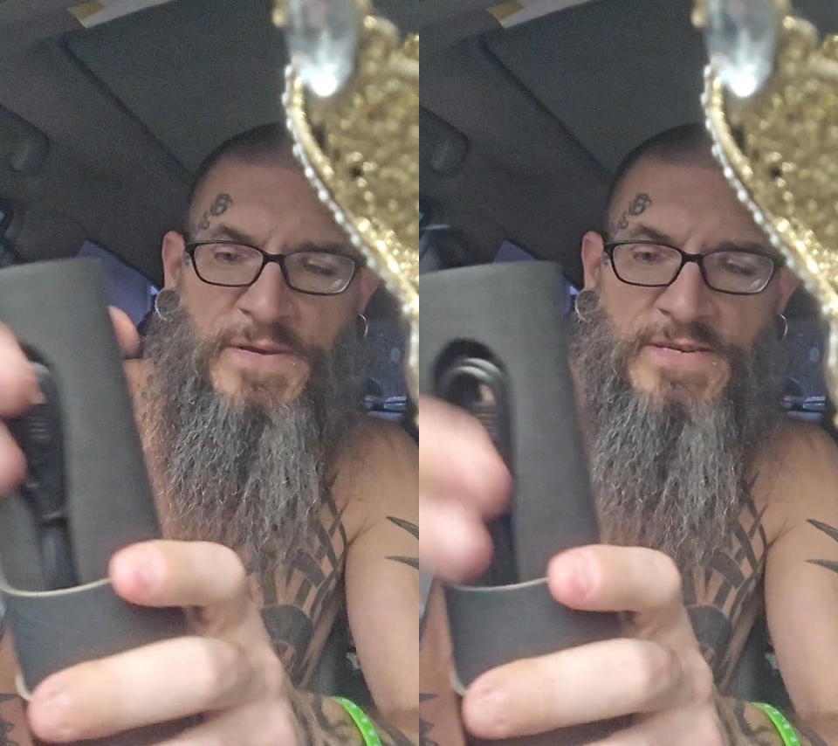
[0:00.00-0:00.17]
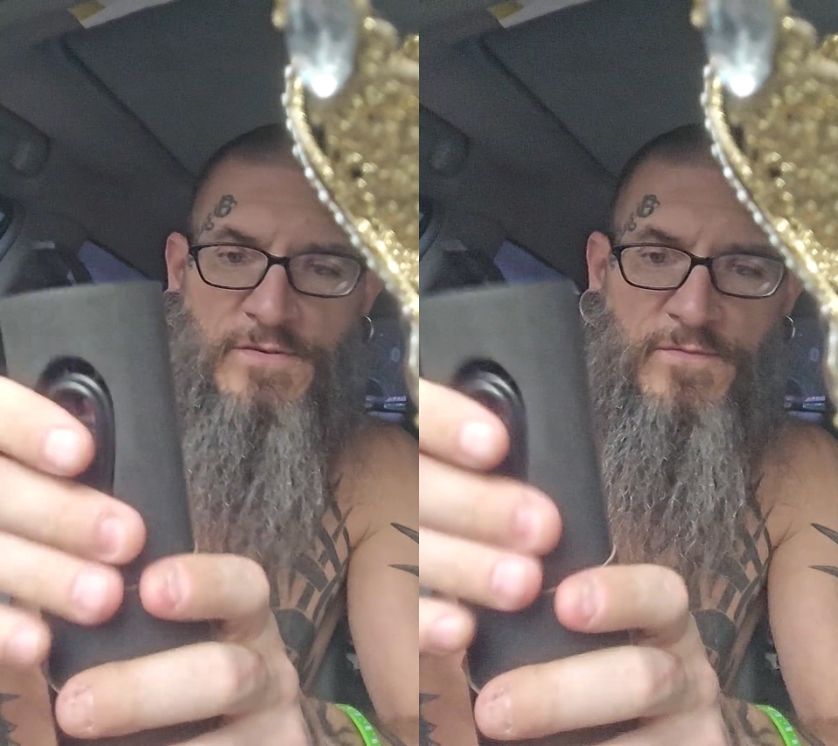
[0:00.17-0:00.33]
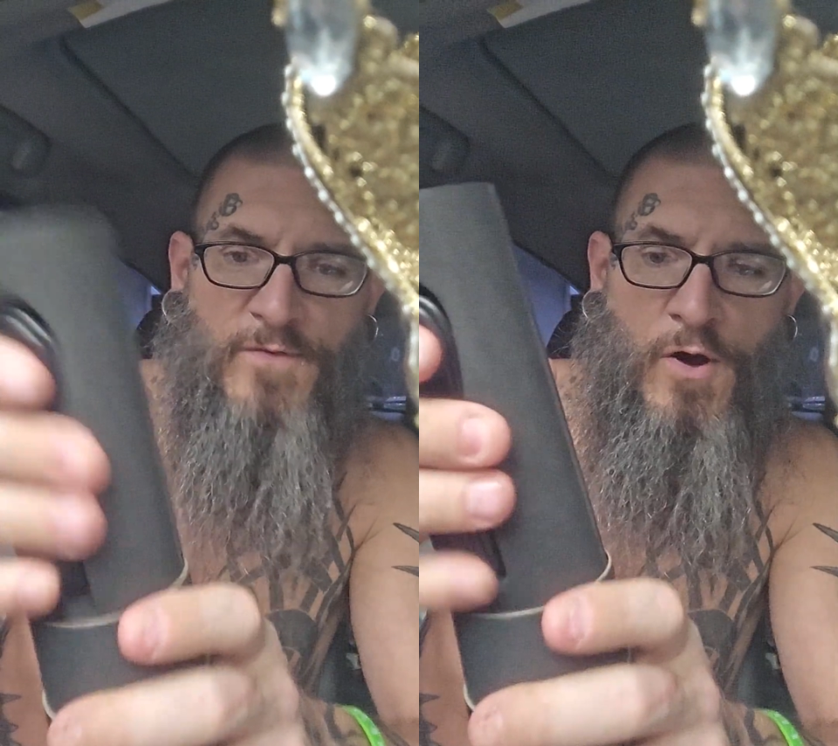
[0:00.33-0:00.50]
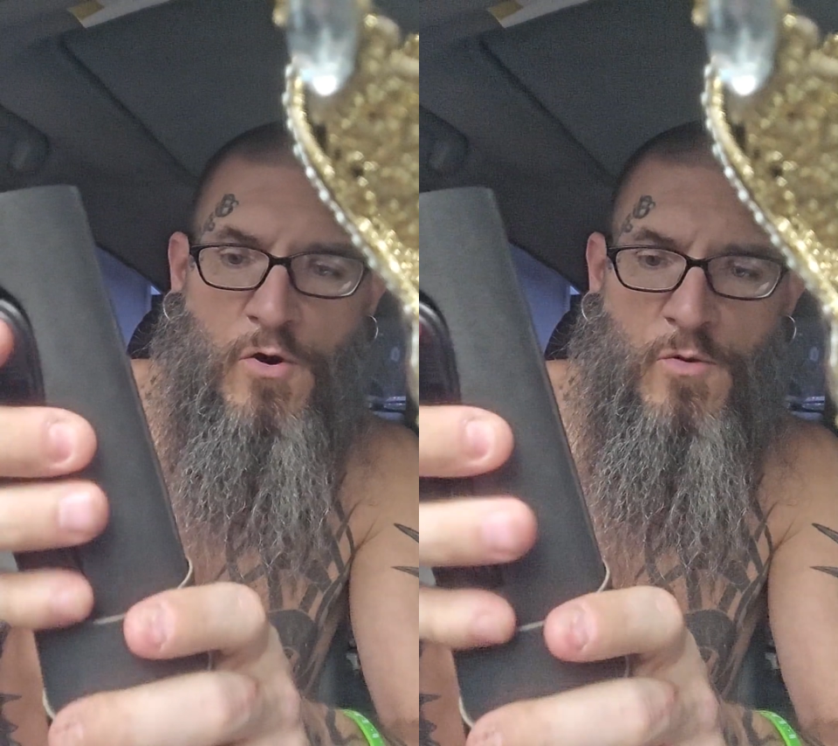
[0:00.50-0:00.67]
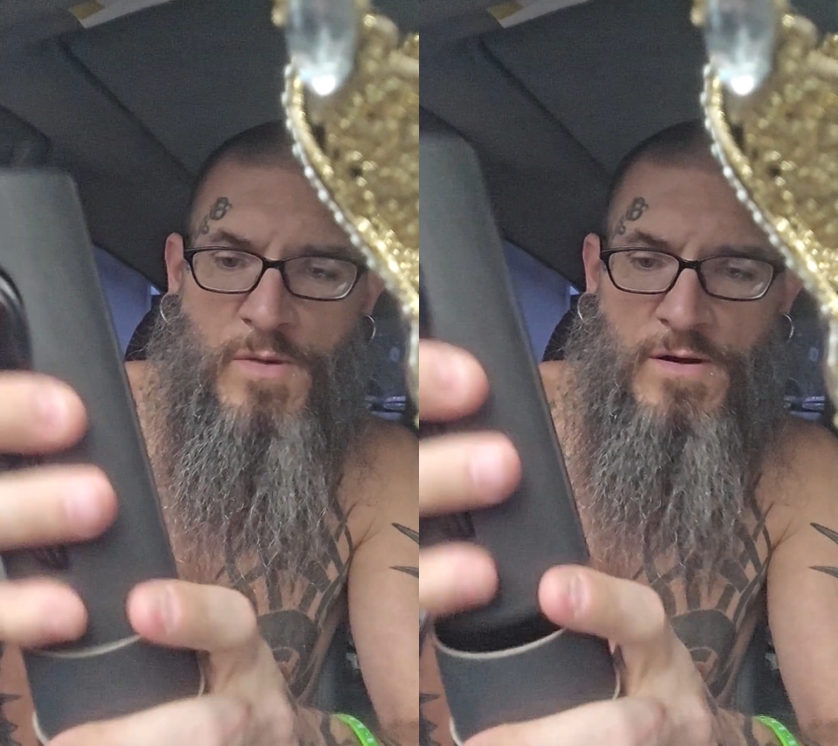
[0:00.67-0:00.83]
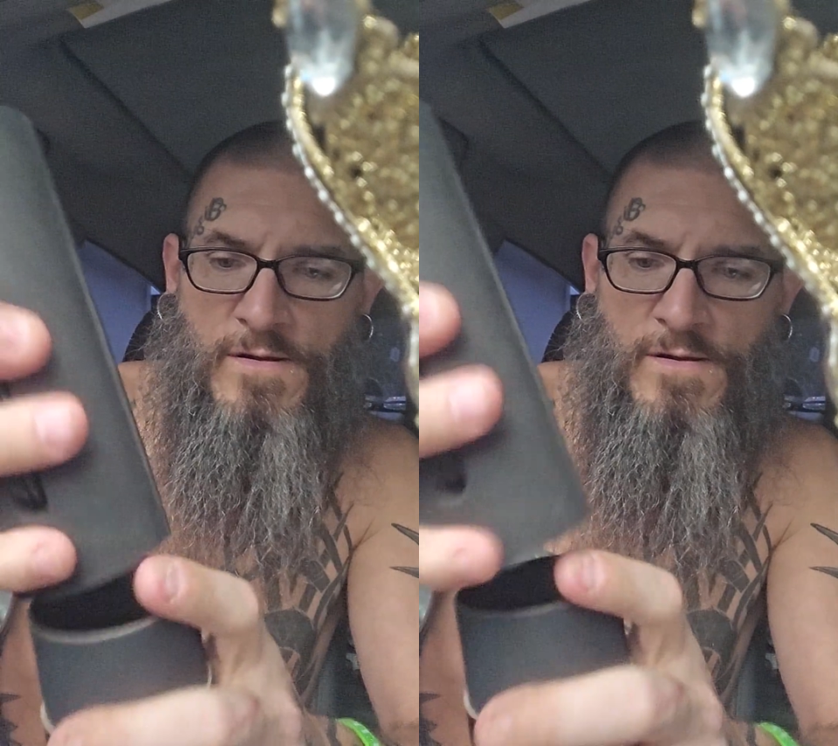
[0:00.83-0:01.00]
piece of
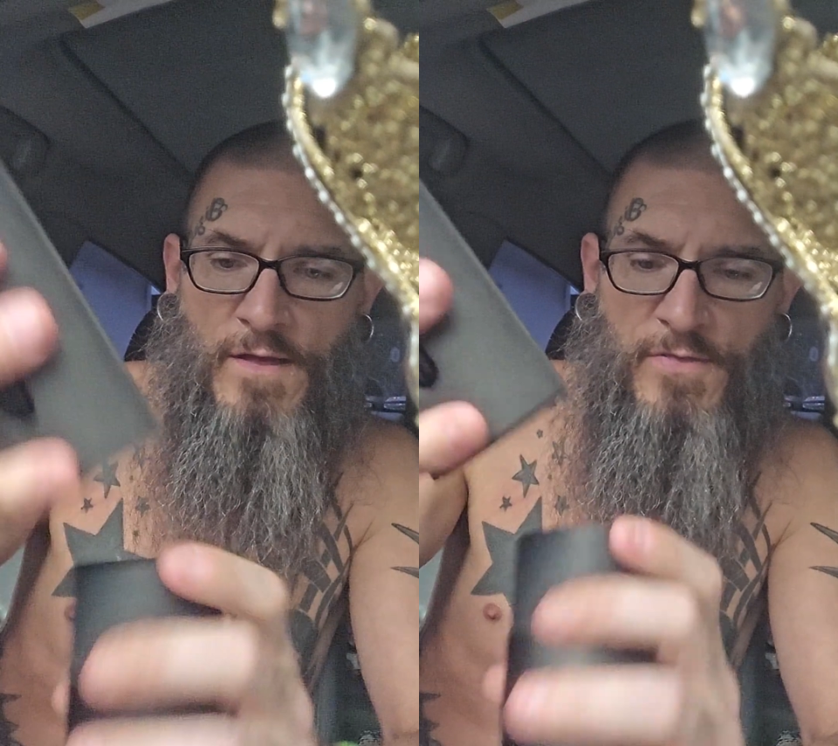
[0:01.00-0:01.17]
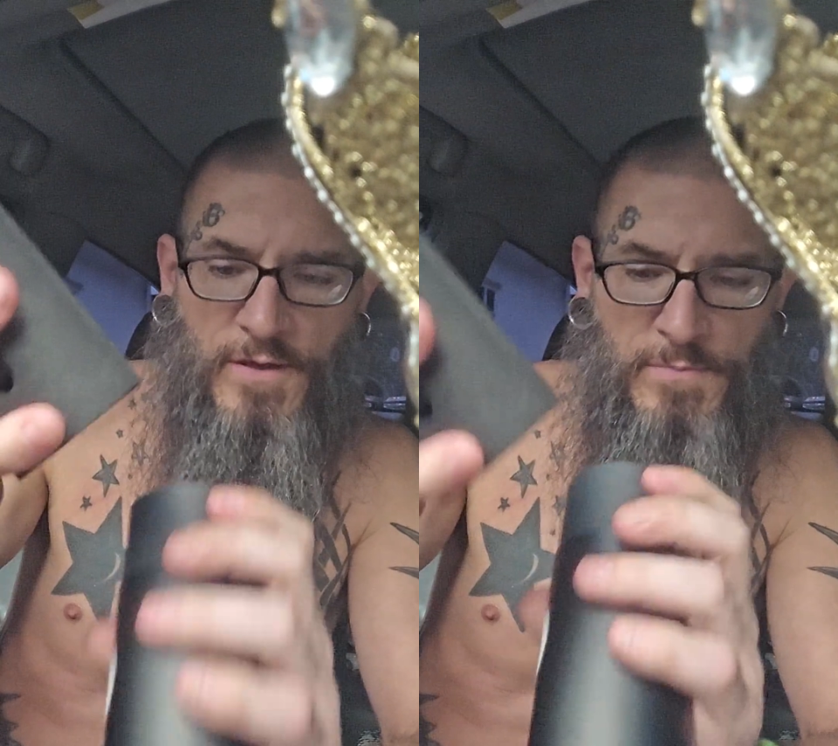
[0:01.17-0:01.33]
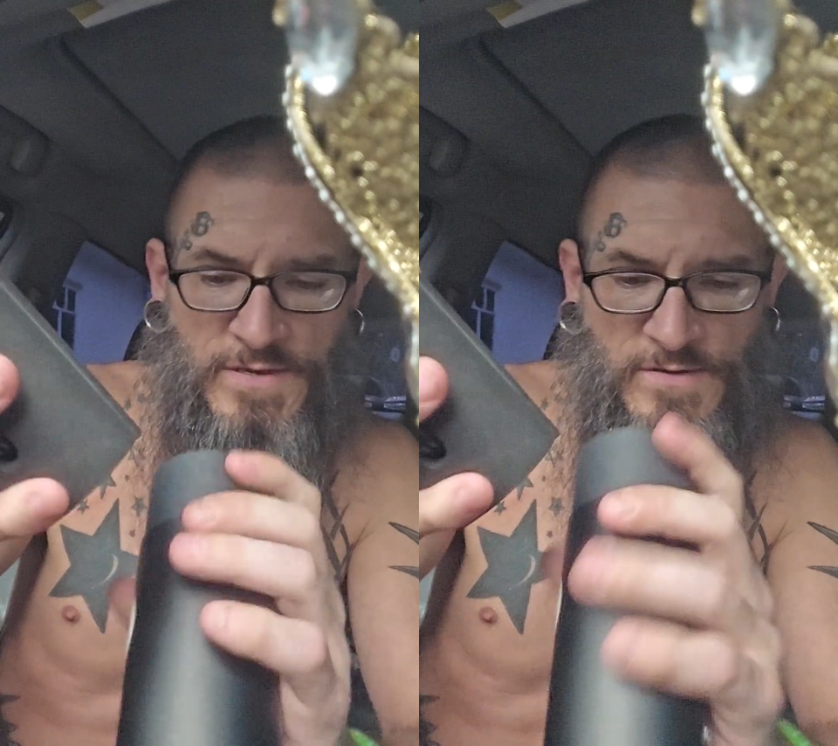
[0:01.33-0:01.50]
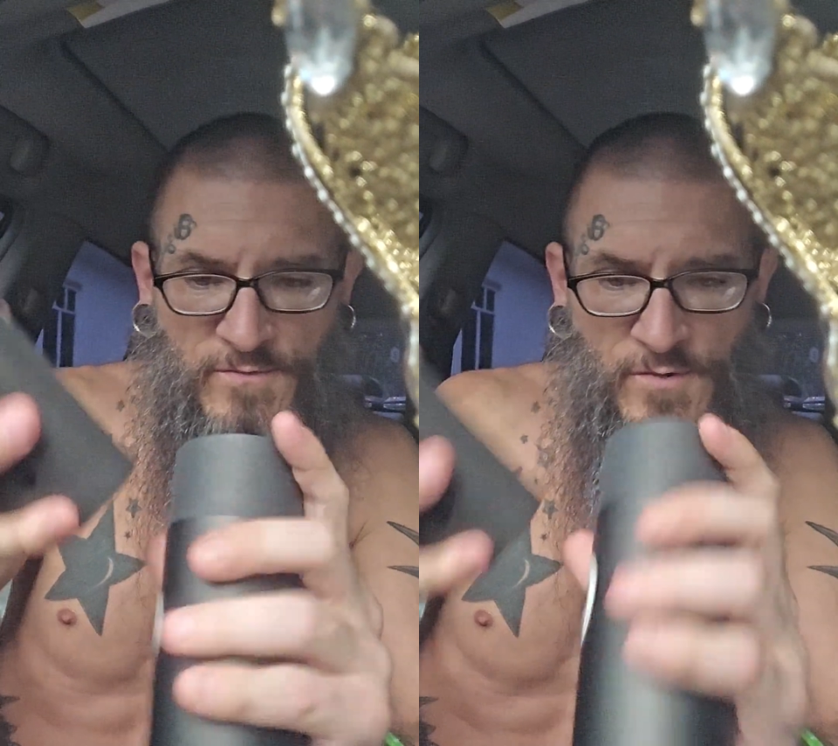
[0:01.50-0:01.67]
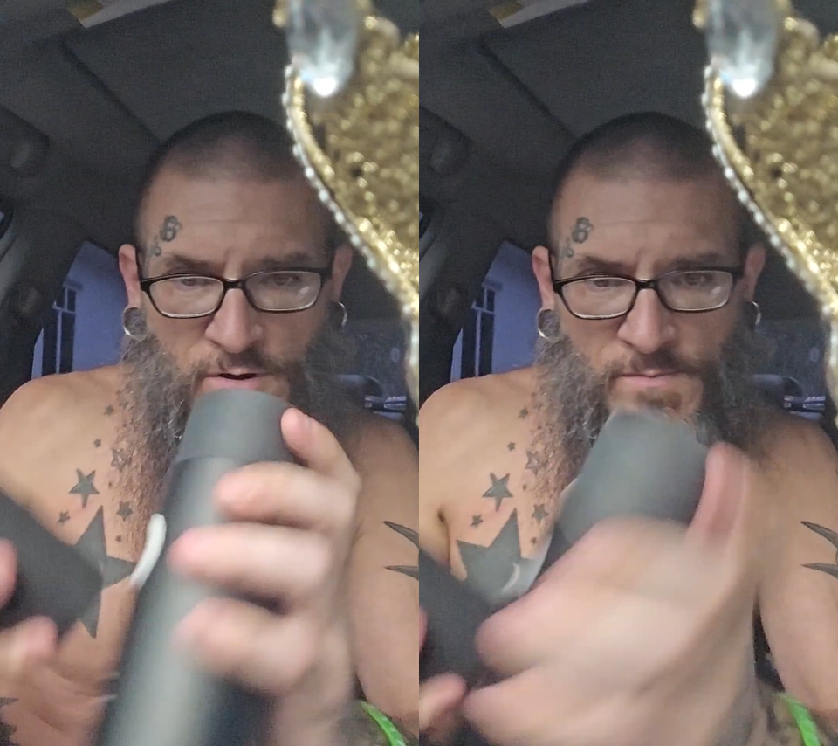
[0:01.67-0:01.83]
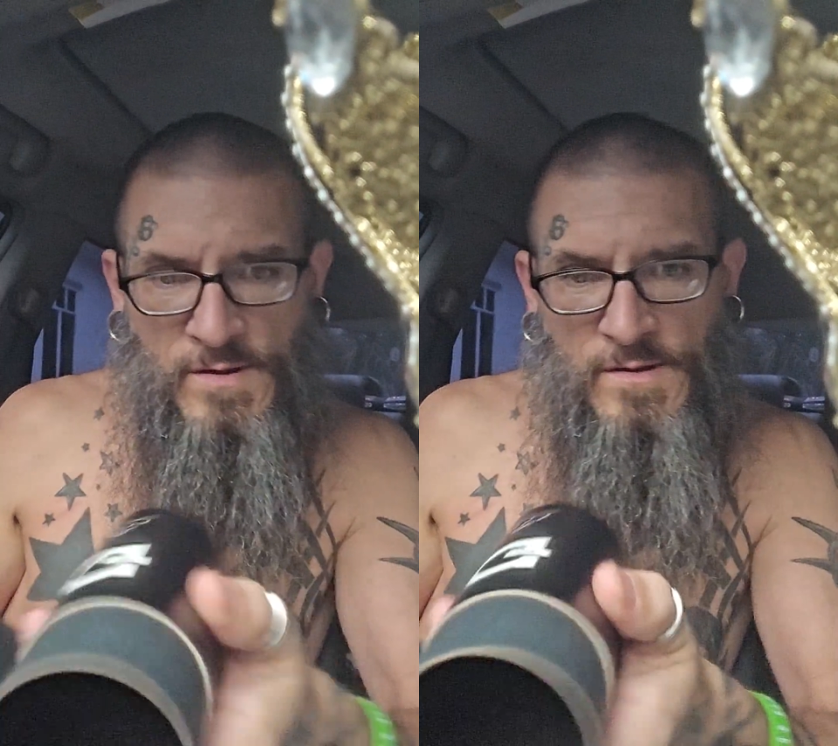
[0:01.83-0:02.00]
foam, a thick piece of
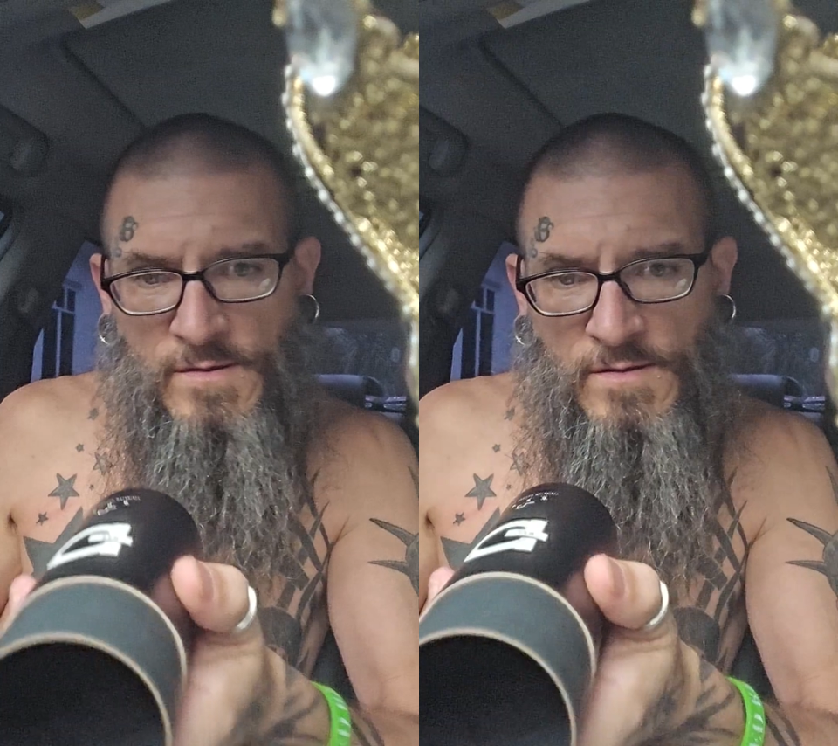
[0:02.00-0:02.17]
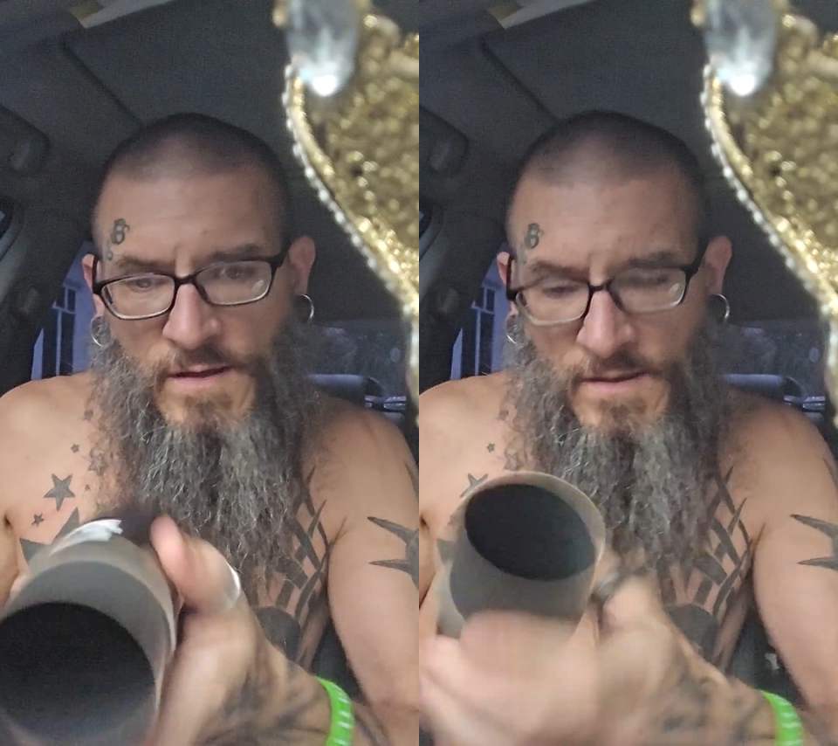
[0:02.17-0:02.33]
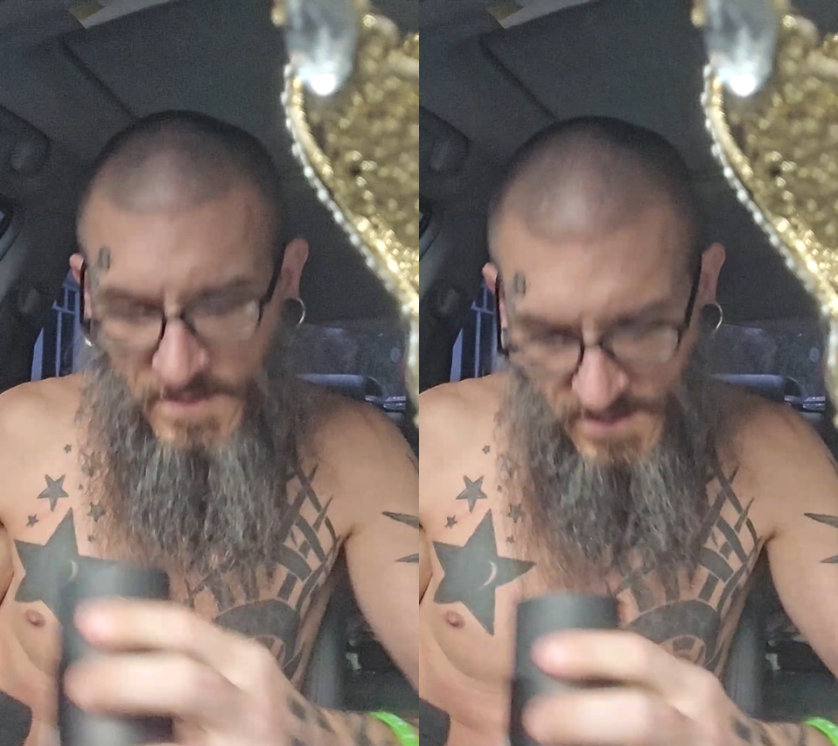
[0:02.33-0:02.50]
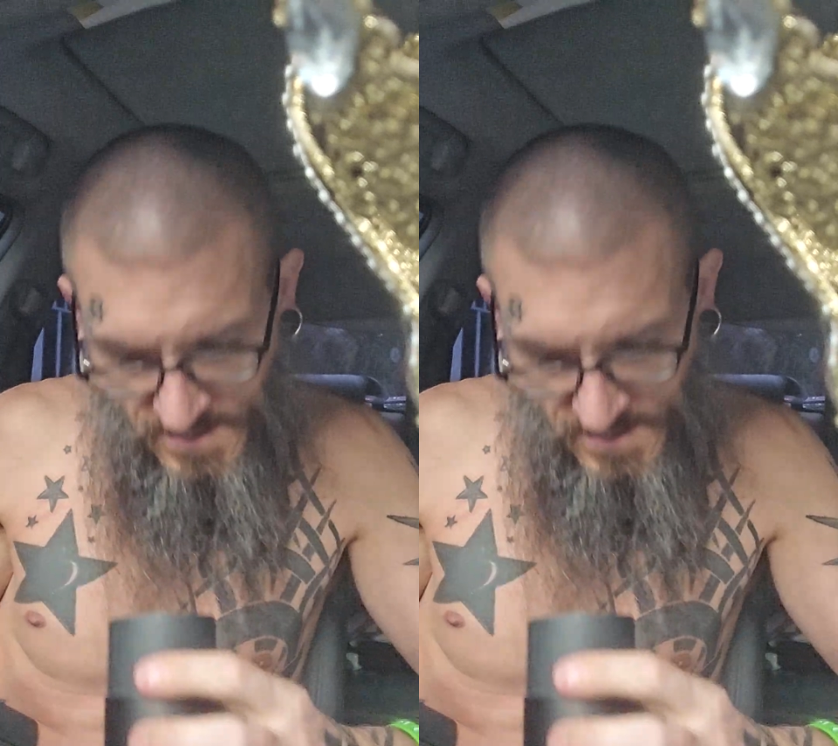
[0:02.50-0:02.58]
foam, and